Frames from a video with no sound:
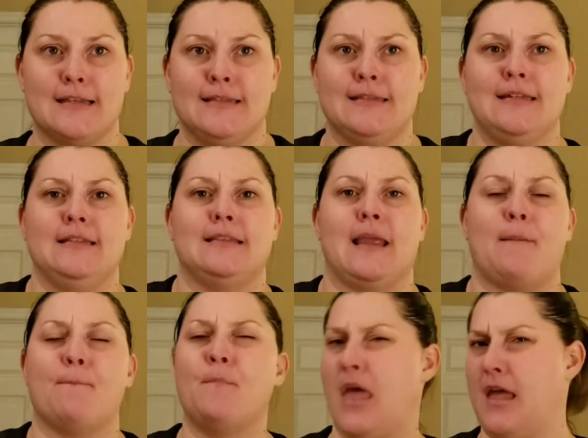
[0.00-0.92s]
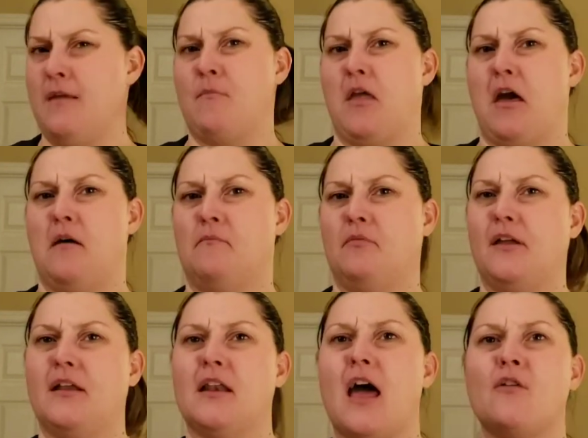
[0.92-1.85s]
instant, like, pick me up,
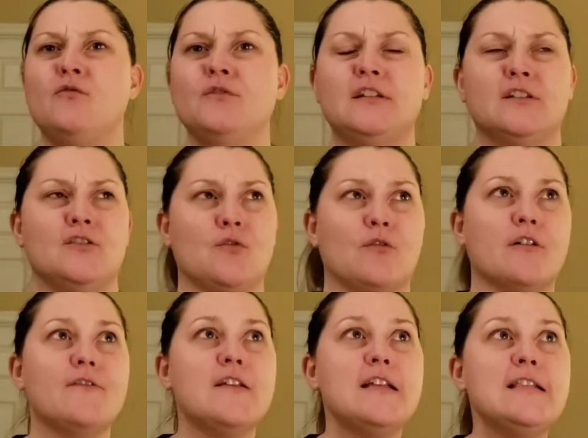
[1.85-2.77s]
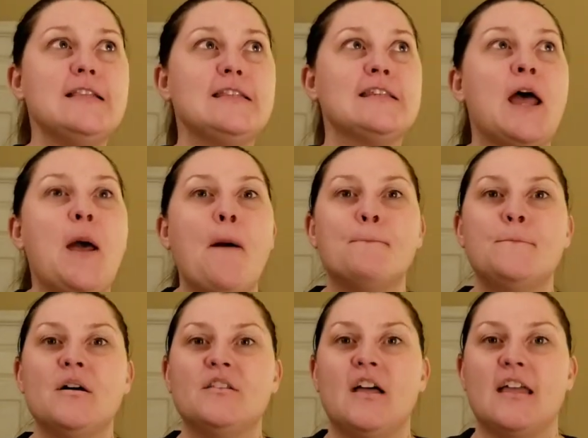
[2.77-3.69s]
like not only endorphins,
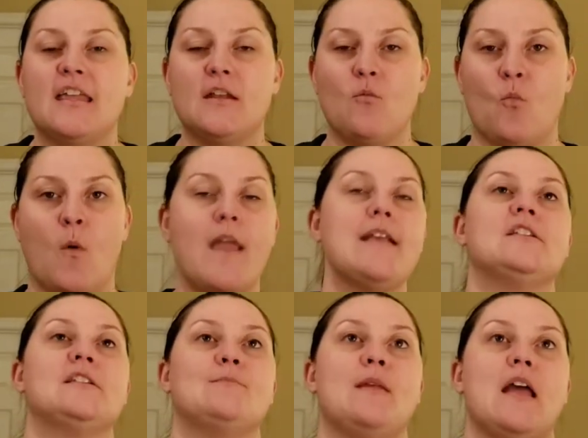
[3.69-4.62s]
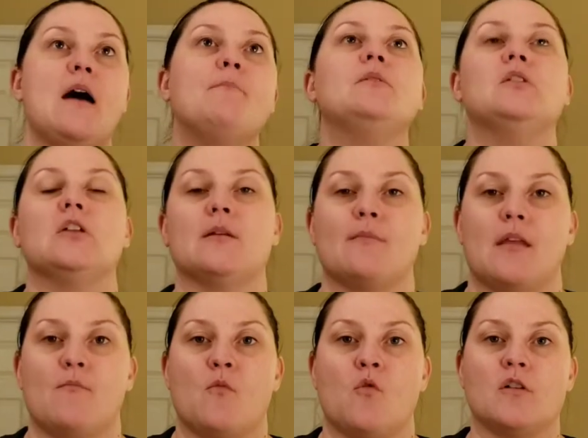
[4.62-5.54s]
but like it wakes me up a little
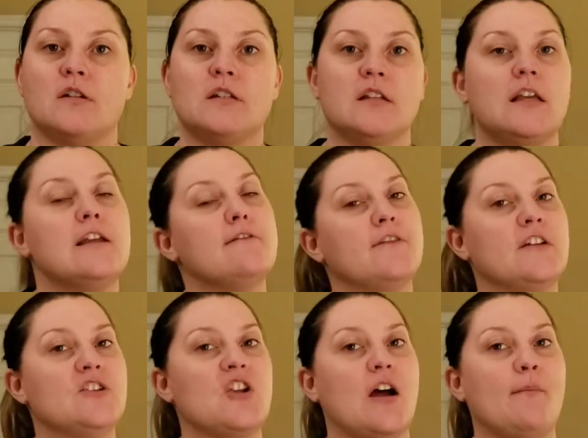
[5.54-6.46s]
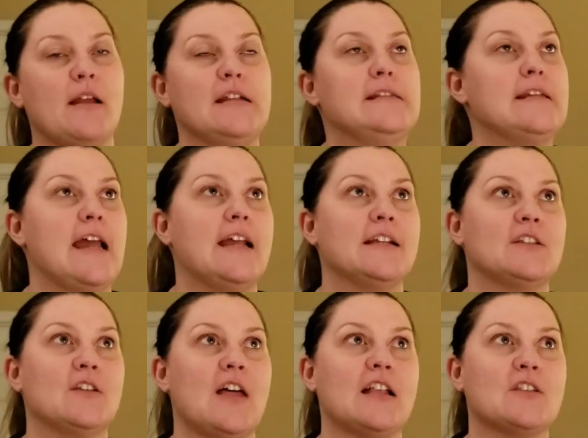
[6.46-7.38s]
bit more to like finish out my day.
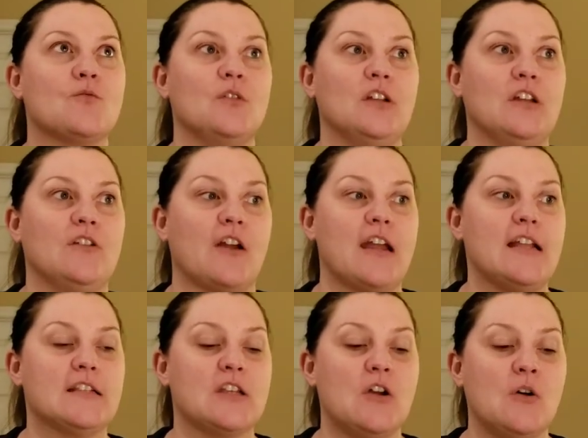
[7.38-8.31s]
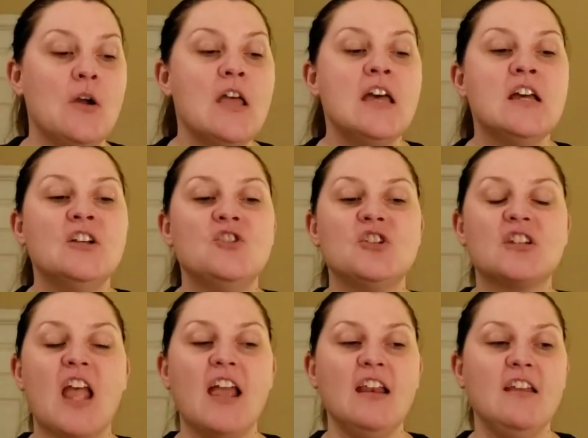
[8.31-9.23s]
So that's really great. So just
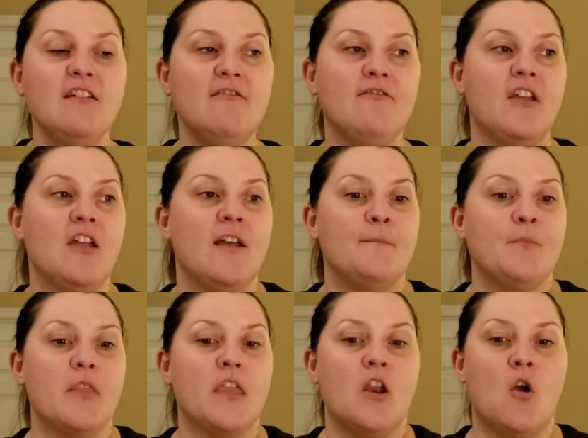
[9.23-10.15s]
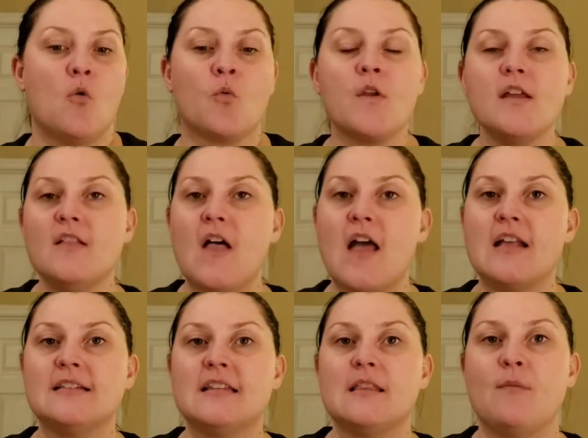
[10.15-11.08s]
kind of, you know,
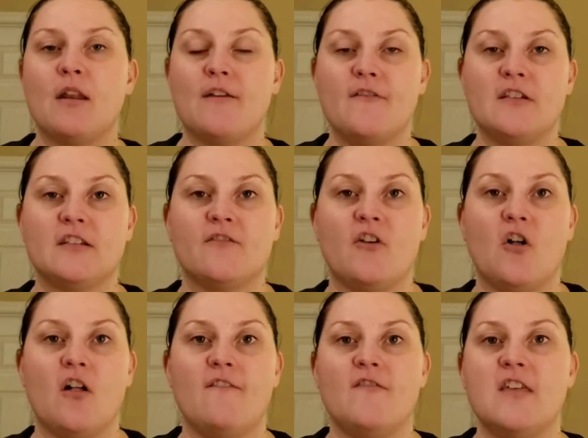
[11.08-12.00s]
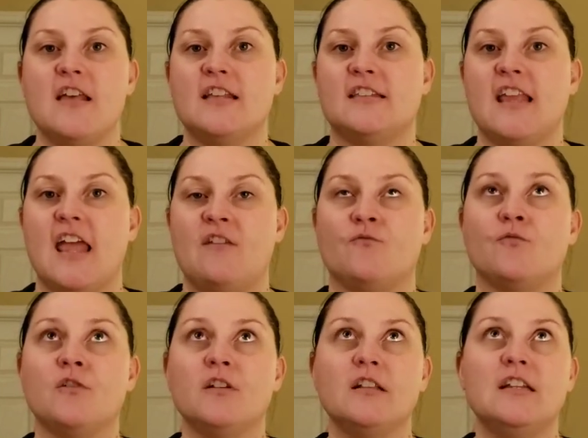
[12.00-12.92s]
realizing the benefits of all of this and
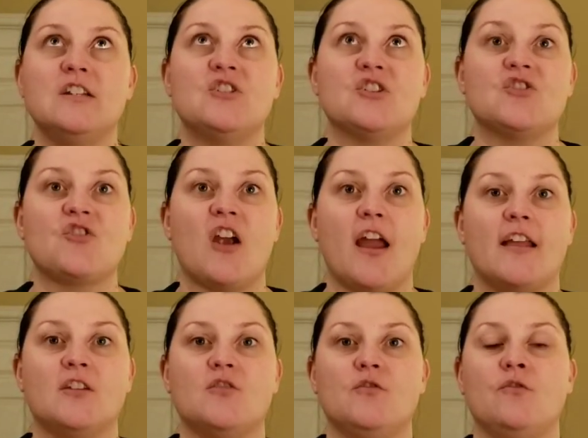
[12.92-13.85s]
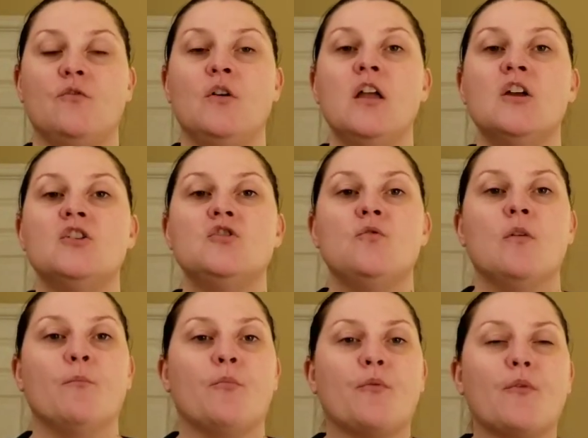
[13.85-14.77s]
really just trying to
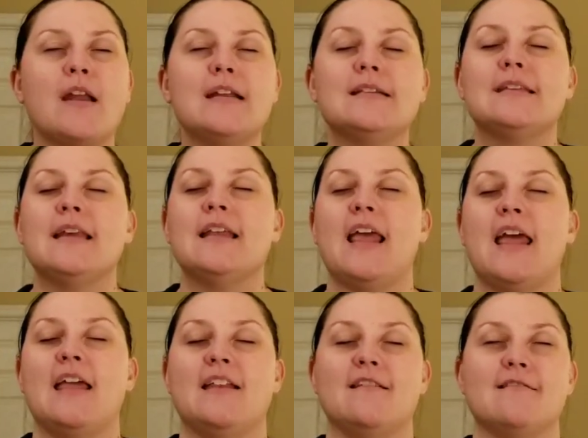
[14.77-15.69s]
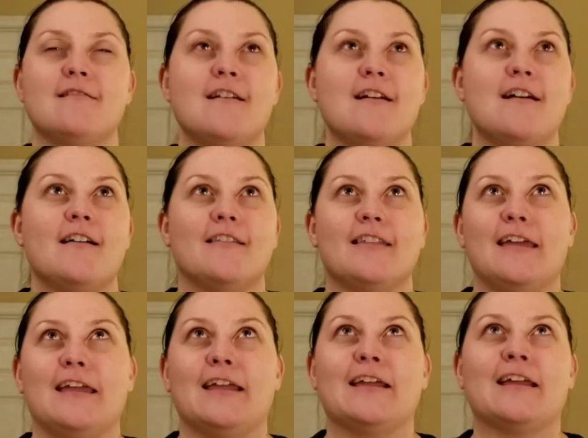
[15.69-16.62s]
embrace it and
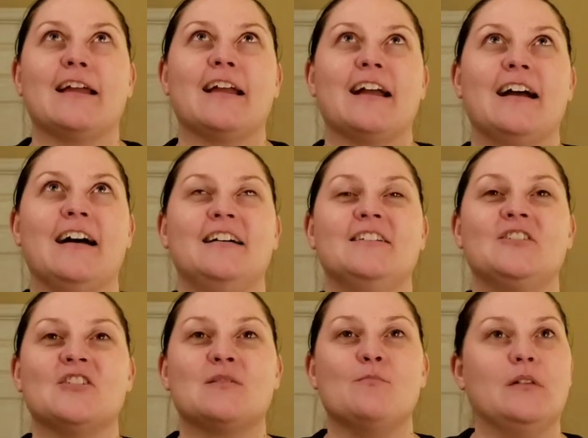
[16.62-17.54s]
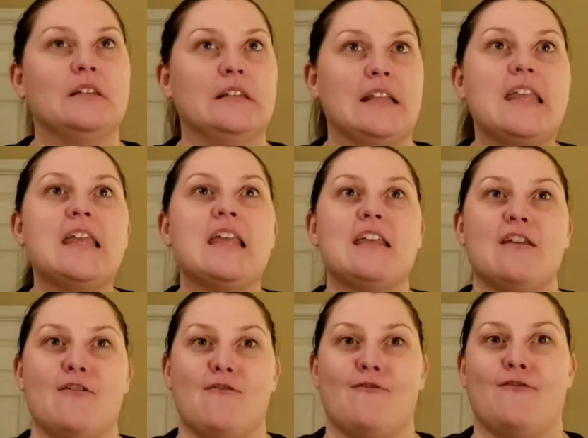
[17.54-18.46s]
like just
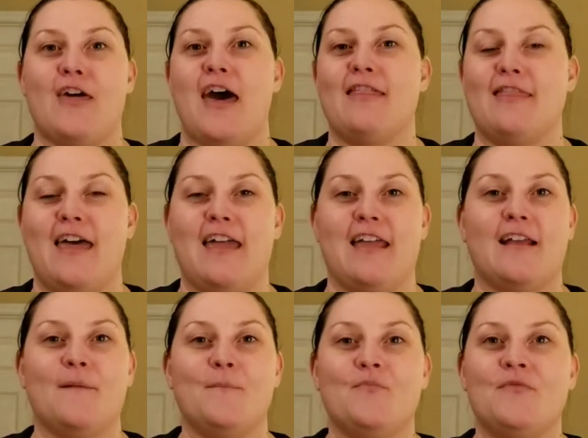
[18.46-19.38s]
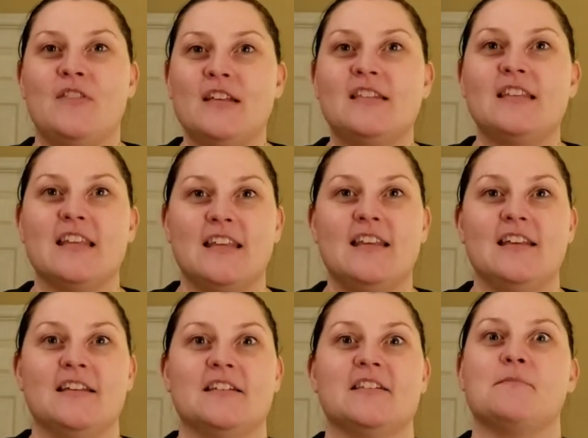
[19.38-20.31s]
believe that like this
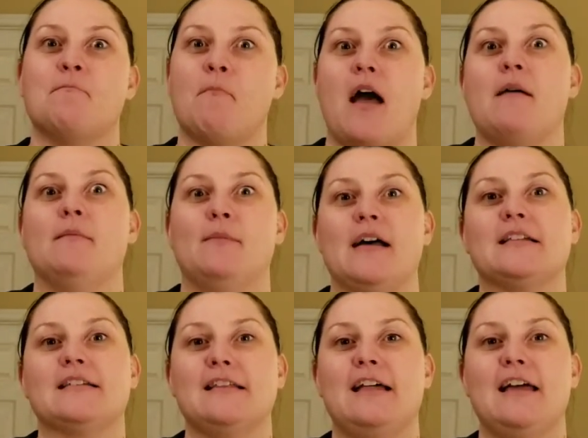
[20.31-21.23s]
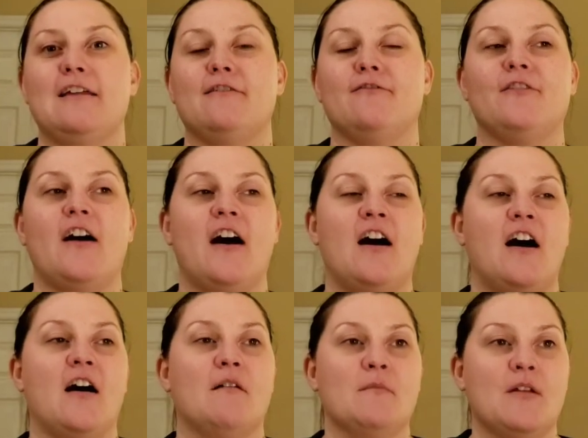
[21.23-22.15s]
is my best life,
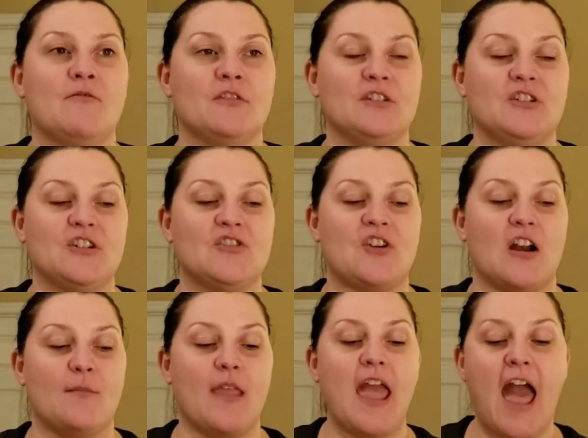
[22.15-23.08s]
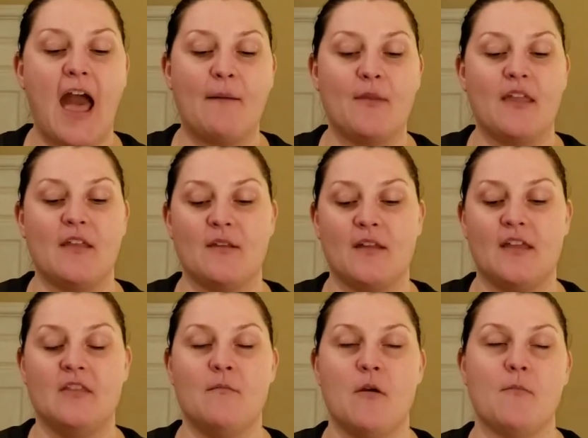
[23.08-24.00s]
and really just trying to be happy
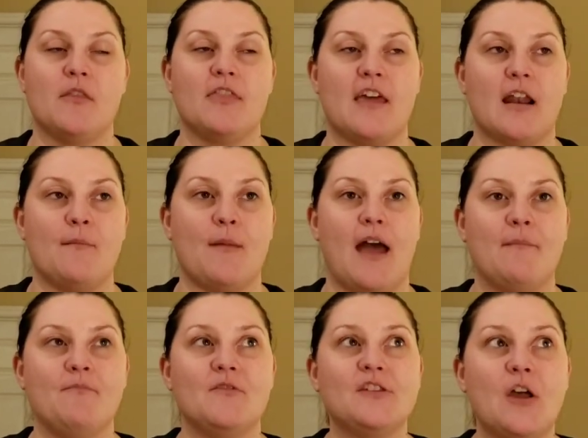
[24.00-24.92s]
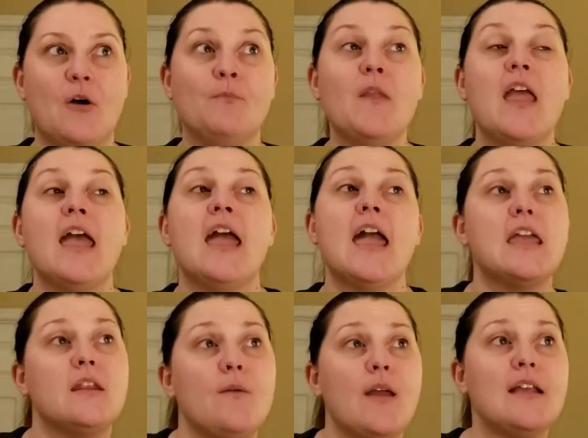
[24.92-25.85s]
in the moment that I'm at. So
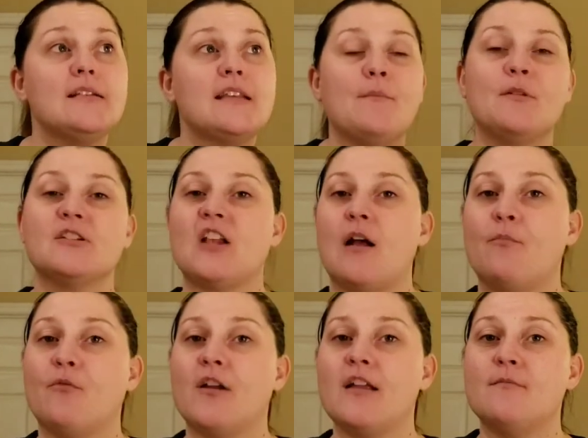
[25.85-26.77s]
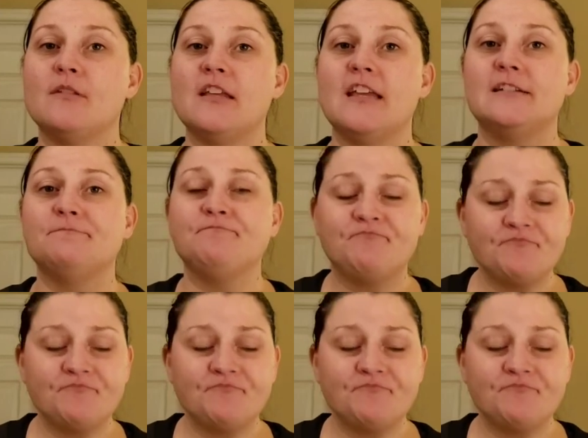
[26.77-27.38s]
anyways, I'm gonna stop rambling.